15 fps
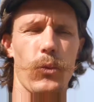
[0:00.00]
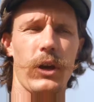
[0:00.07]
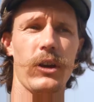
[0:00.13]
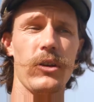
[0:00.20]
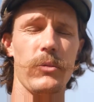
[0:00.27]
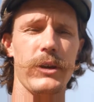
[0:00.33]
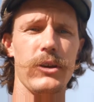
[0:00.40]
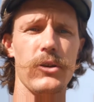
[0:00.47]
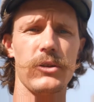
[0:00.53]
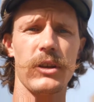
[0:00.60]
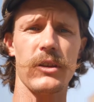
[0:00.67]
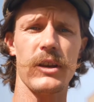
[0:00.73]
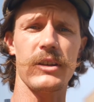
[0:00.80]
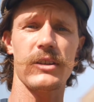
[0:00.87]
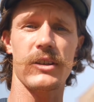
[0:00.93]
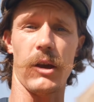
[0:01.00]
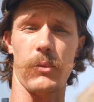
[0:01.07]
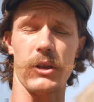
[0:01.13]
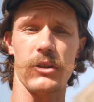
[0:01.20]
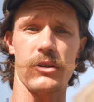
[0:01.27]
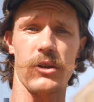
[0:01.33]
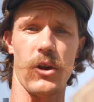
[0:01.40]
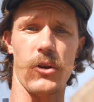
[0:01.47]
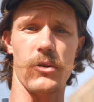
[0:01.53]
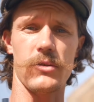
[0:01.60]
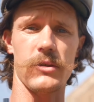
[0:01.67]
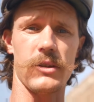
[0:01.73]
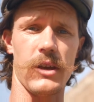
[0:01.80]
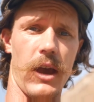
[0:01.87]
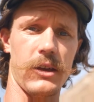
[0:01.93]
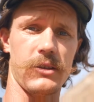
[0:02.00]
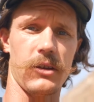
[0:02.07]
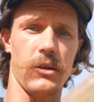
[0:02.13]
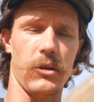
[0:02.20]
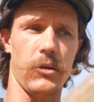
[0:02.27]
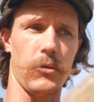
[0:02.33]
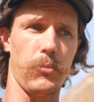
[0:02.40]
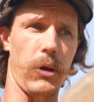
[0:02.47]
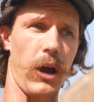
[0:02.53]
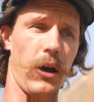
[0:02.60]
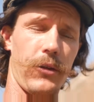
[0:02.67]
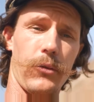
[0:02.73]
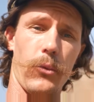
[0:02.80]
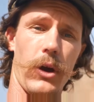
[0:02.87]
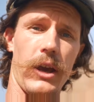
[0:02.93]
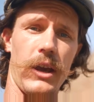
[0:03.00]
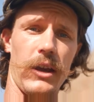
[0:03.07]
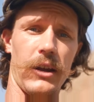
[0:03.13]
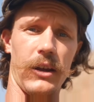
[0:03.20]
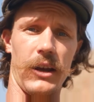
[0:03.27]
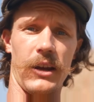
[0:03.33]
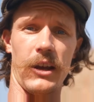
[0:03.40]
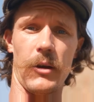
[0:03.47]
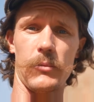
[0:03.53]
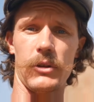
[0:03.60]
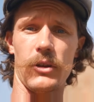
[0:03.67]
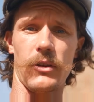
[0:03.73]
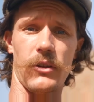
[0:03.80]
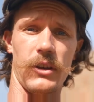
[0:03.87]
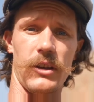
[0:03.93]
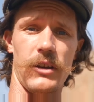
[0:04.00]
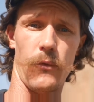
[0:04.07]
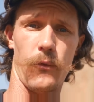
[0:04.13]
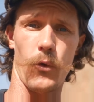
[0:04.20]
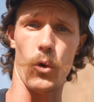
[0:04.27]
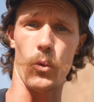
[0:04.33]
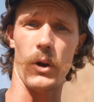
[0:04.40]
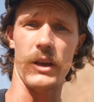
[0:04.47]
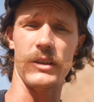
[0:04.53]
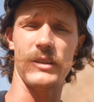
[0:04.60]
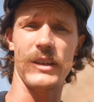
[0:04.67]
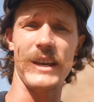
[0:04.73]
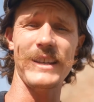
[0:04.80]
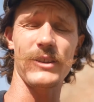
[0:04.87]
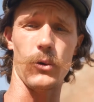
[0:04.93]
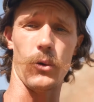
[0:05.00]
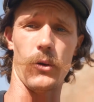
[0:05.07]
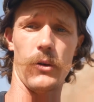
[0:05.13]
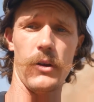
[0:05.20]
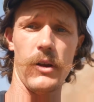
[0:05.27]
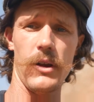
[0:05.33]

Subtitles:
We're going to be using these stepping stones as a pathway leading up to the four-way seesaw.